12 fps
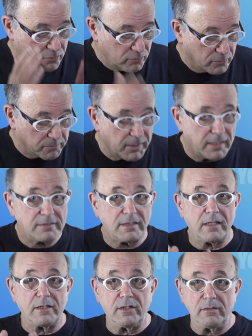Google+
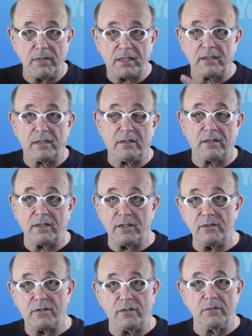and Mickeleh on
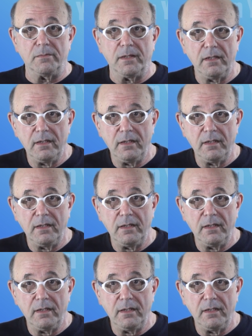YouTube.